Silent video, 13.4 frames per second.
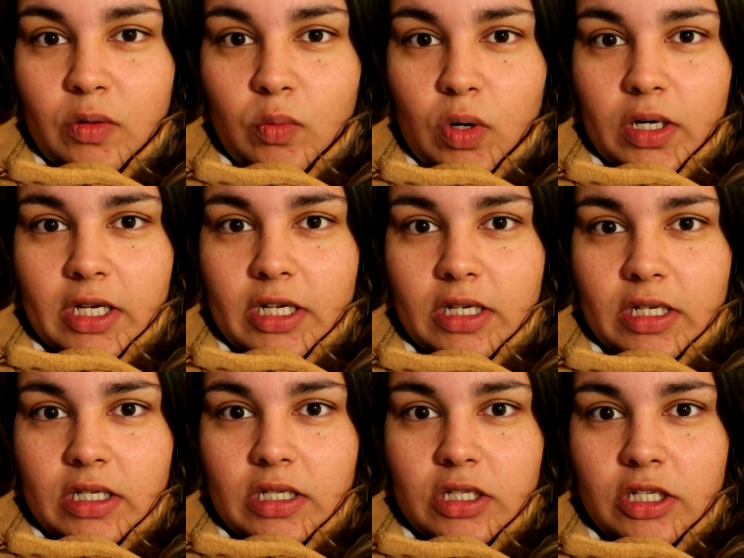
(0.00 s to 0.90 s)

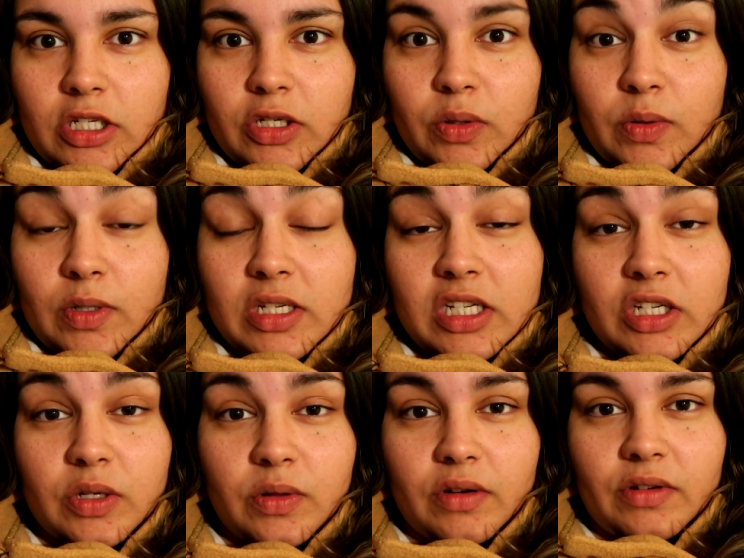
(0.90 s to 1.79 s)
wanted to
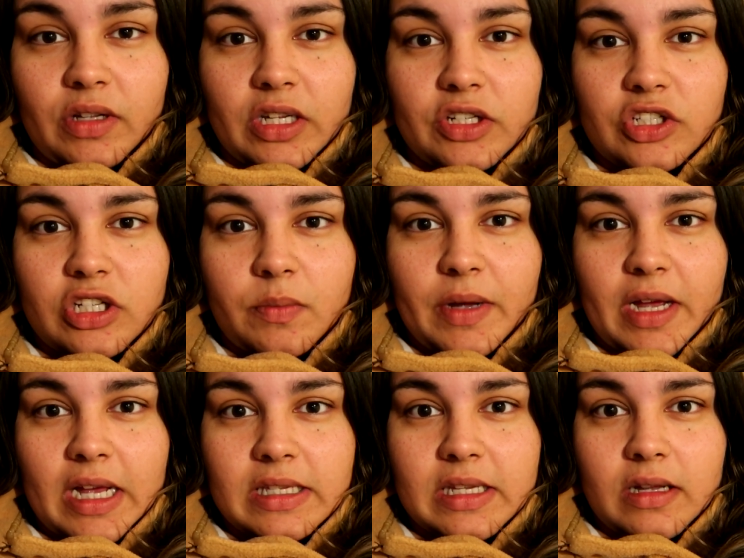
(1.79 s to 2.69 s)
continue the relationship
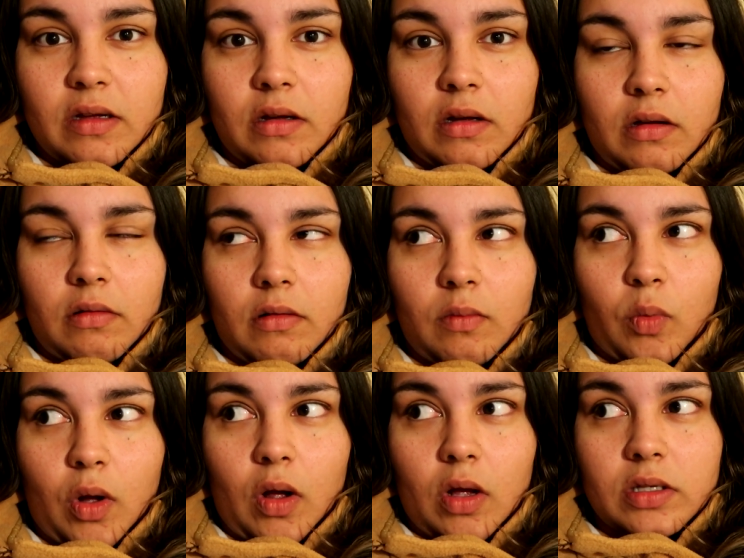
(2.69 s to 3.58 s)
as it
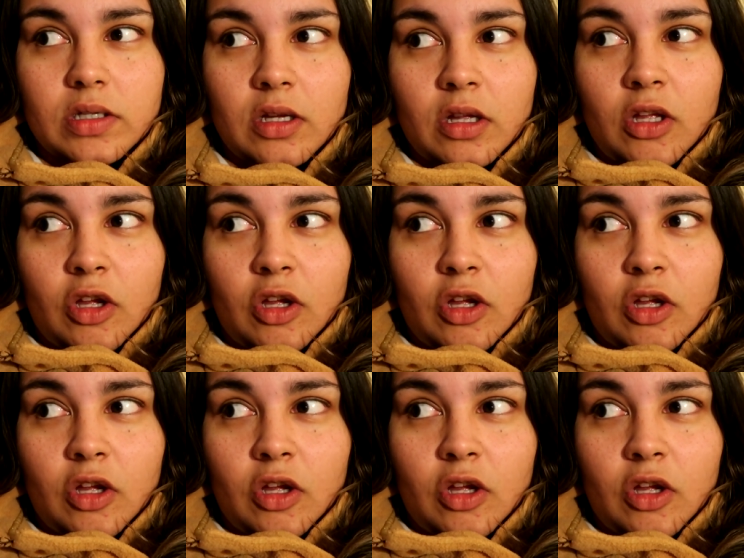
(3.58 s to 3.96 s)
was,